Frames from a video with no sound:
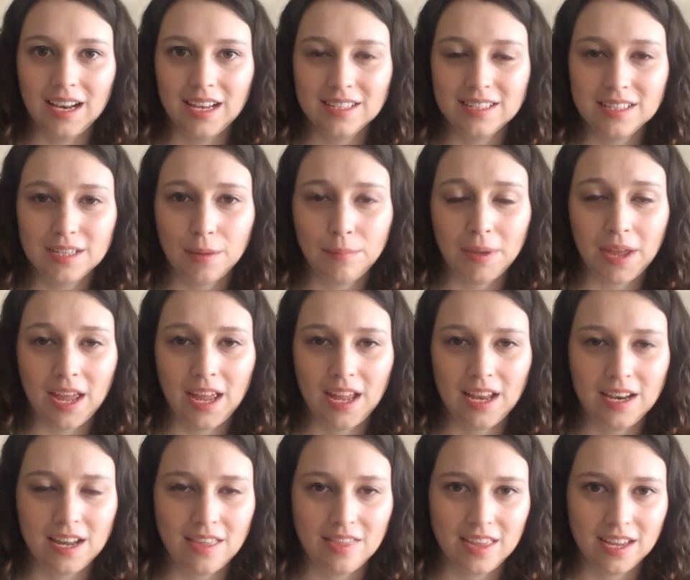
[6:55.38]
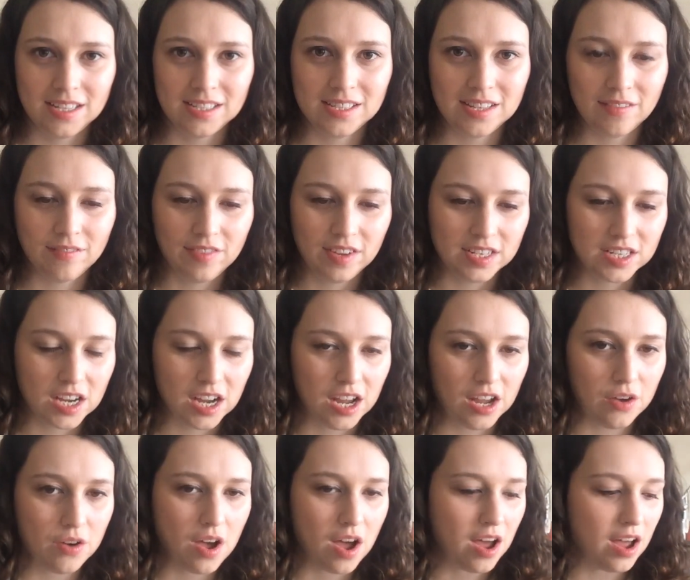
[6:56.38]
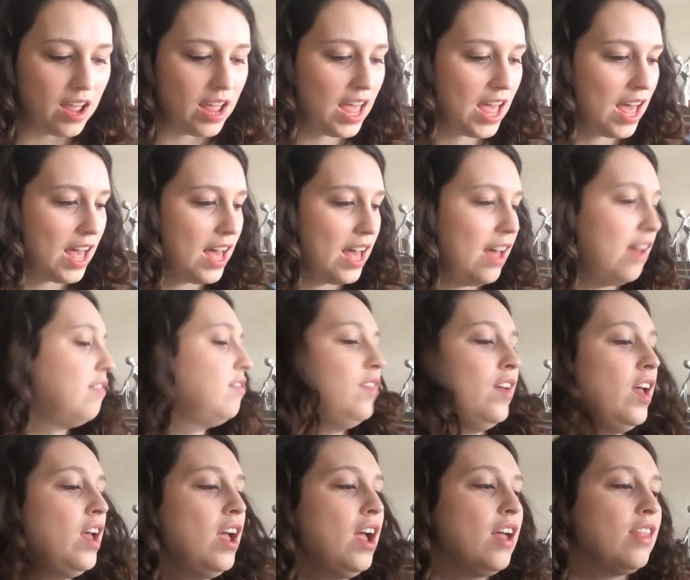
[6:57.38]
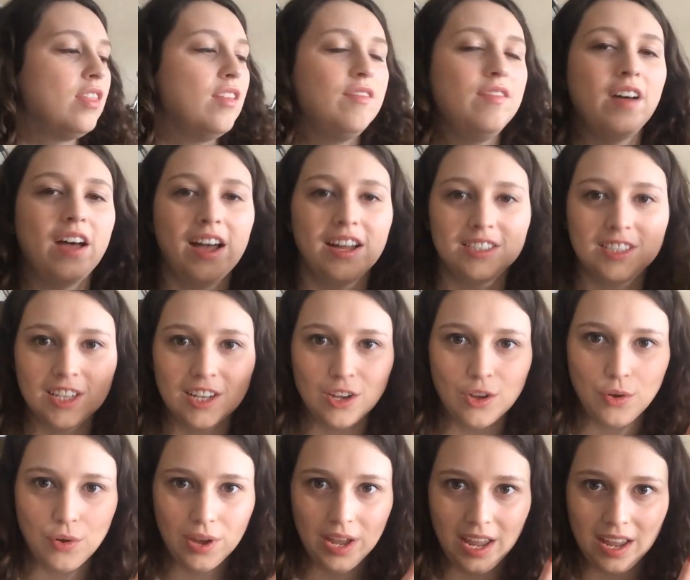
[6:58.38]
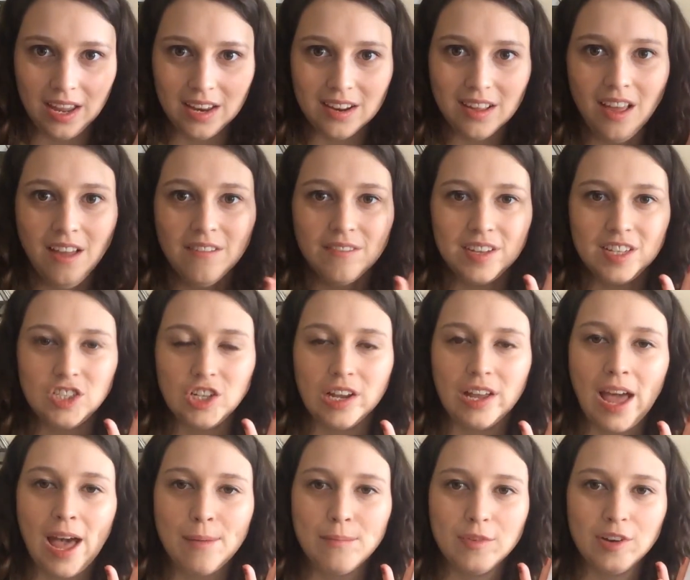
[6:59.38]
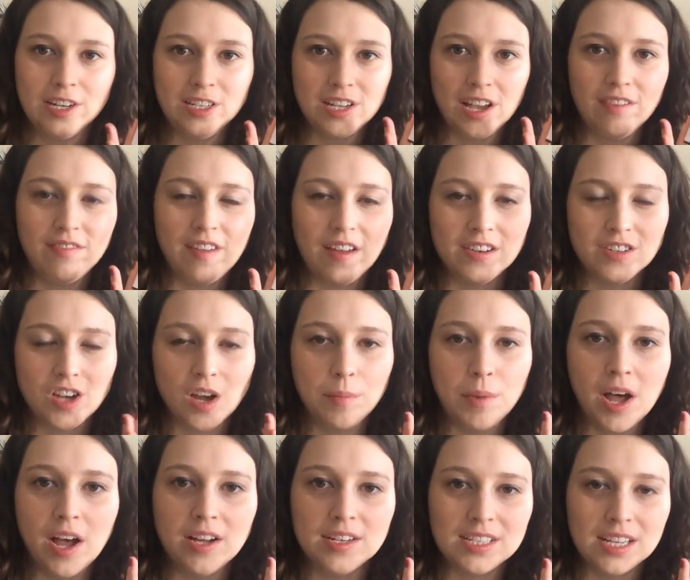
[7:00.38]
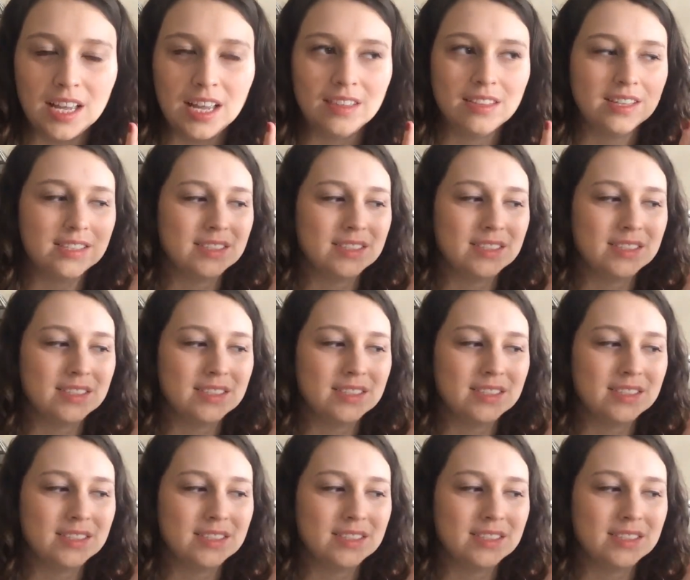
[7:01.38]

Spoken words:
And last up in this video, I have The Virgin Queen, featuring Anne-Marie Duff and Tom Hardy.